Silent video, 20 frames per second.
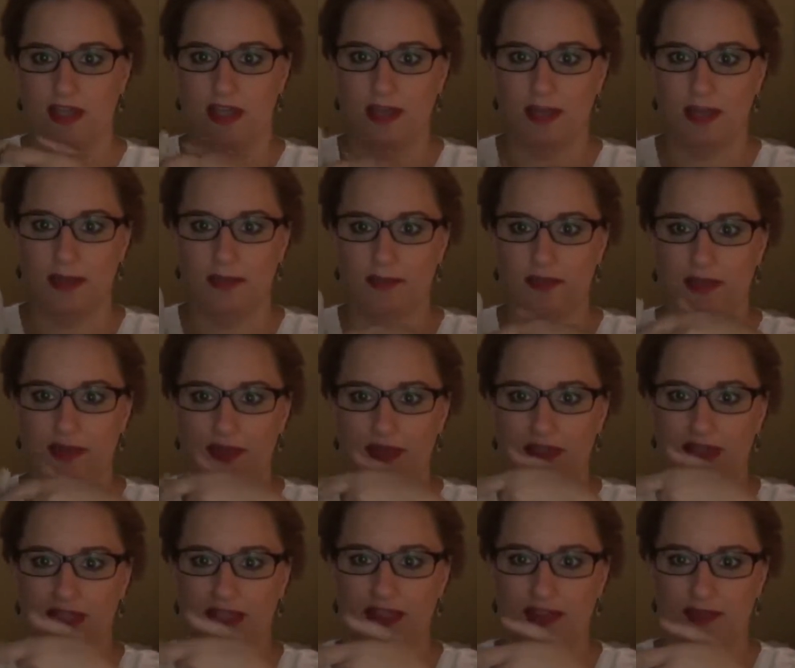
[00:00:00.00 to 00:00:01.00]
you know, you
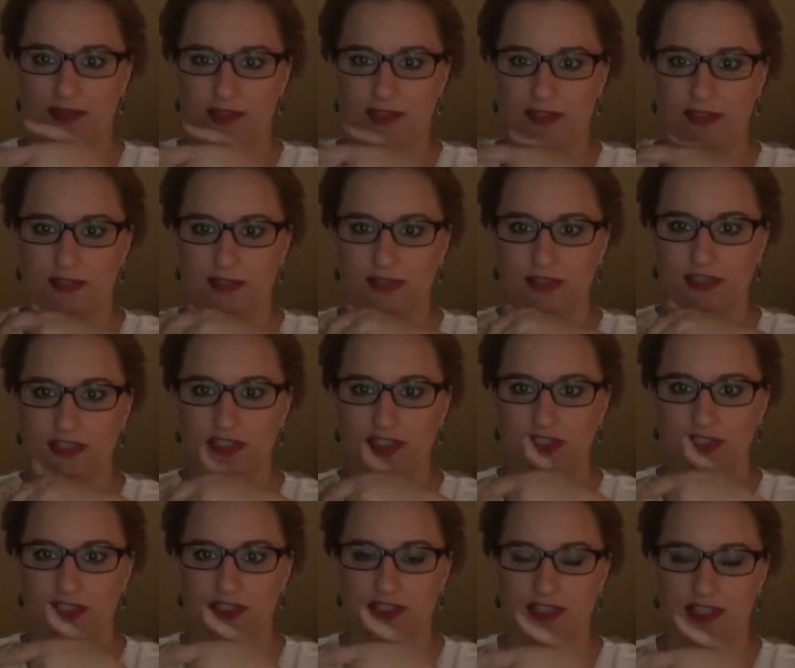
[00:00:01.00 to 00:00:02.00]
can get those little
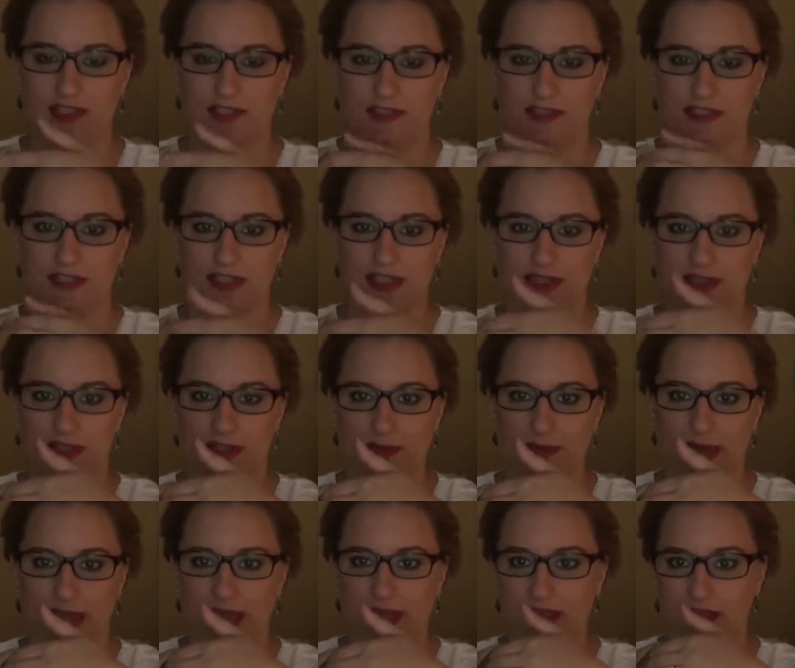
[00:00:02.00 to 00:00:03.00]
cushions that you stick on the
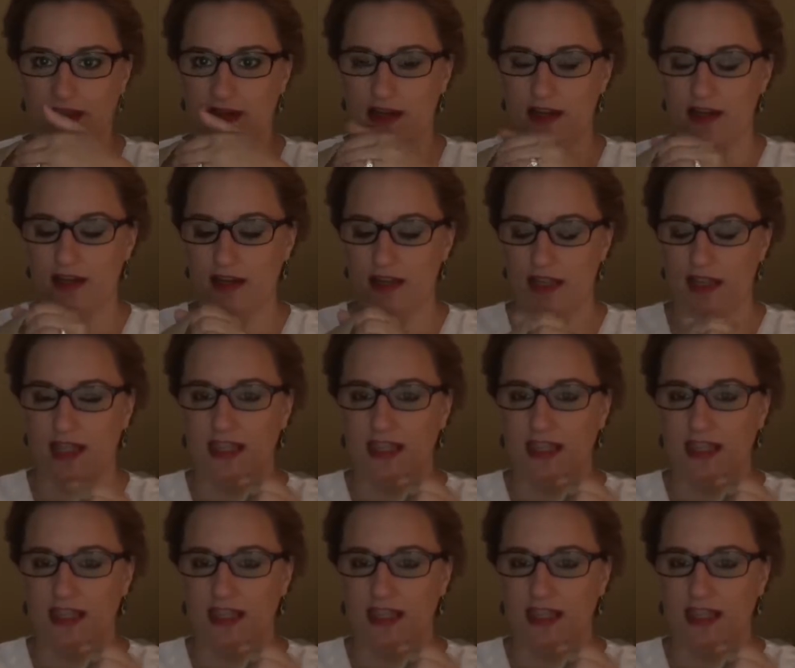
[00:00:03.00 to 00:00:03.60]
back here.